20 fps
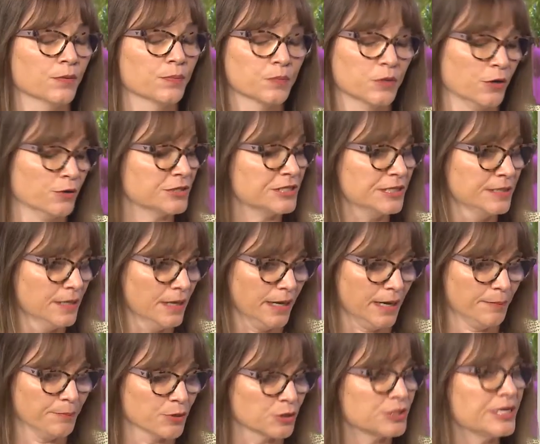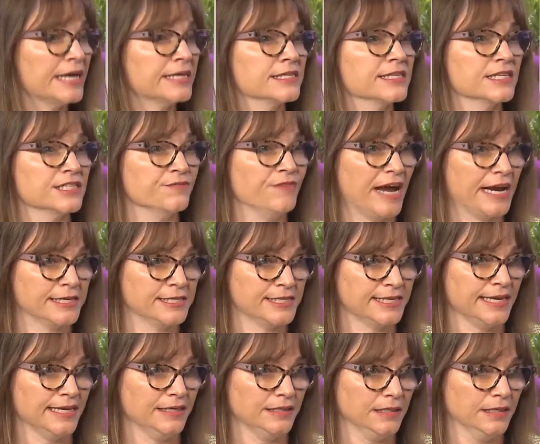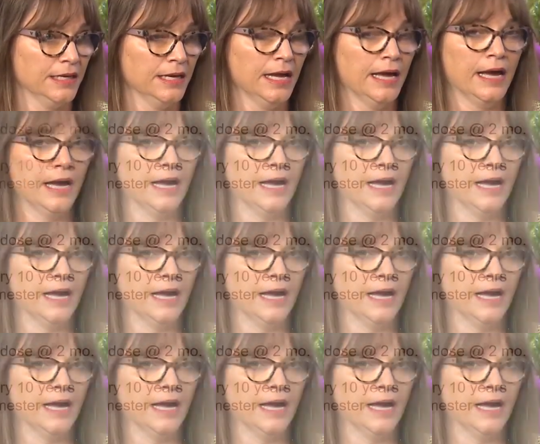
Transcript: their uh, pertussis vaccine, mm